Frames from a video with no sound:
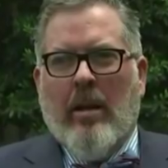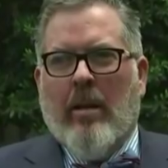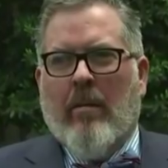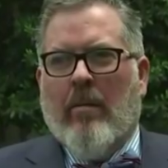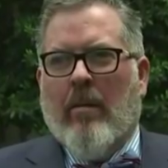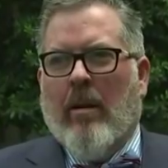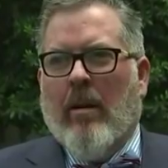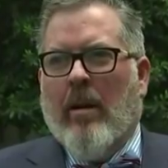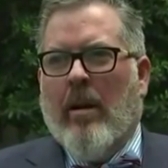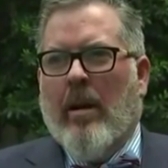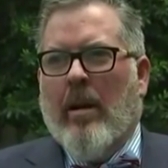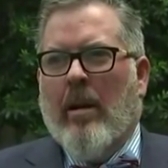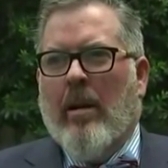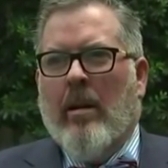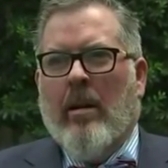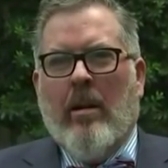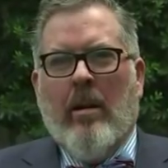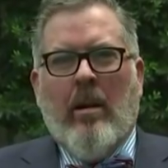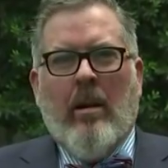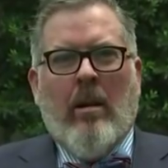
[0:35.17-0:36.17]
to very
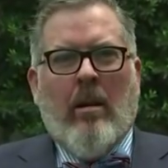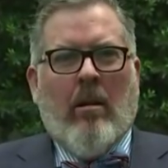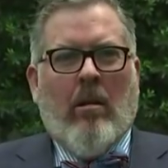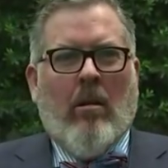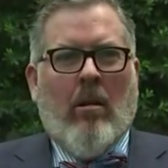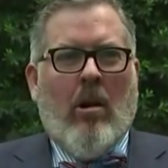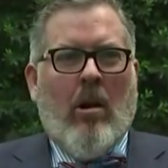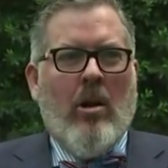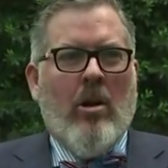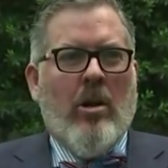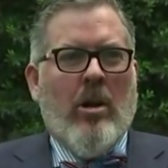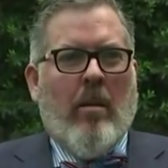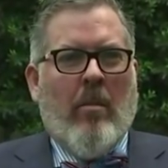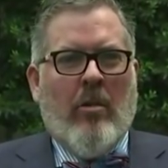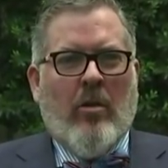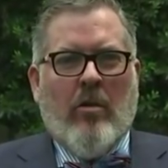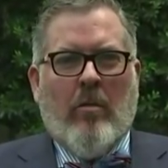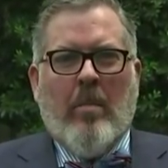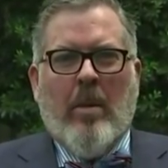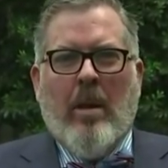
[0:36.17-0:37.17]
large
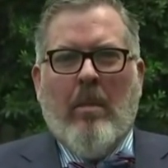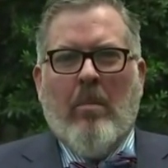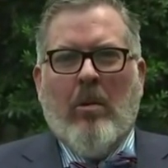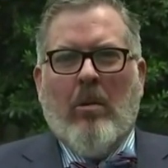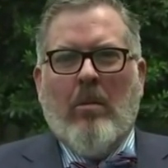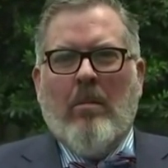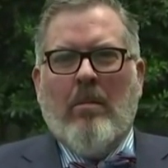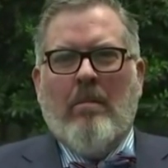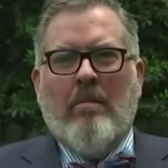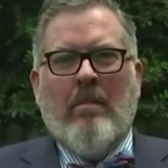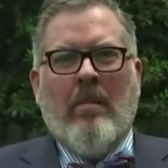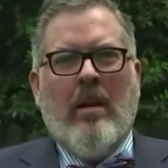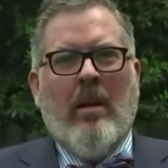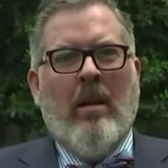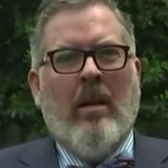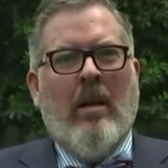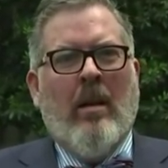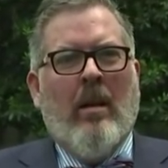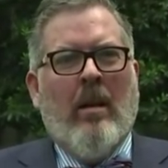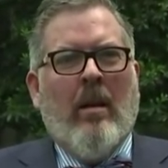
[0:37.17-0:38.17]
numbers of people.
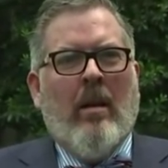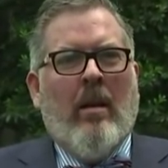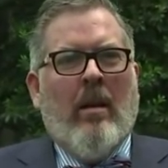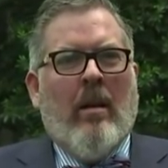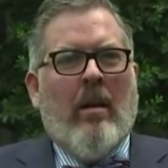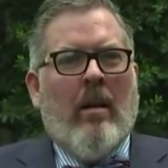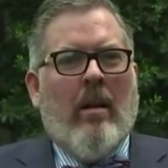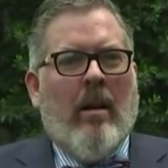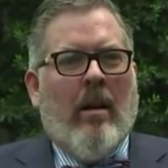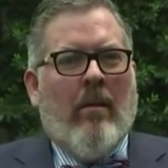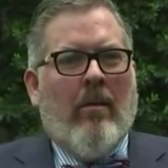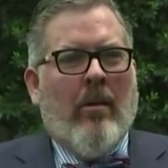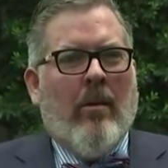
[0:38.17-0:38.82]
Uh, if